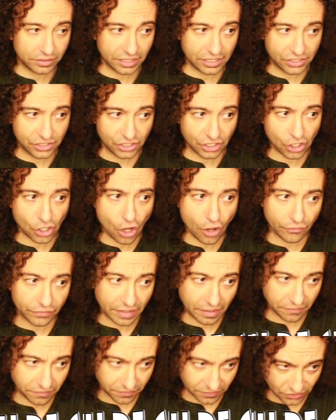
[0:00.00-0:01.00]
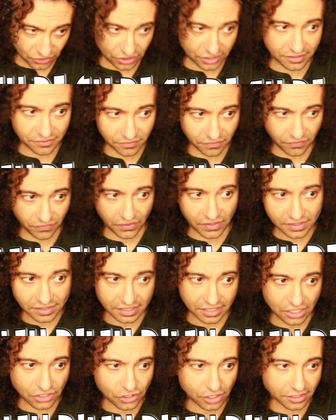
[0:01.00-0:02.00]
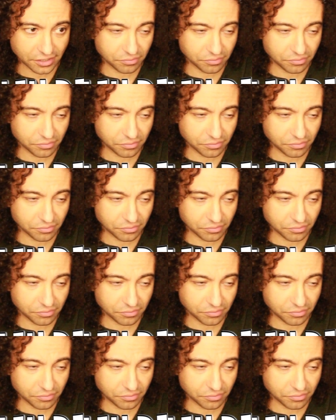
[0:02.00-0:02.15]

of the this first initial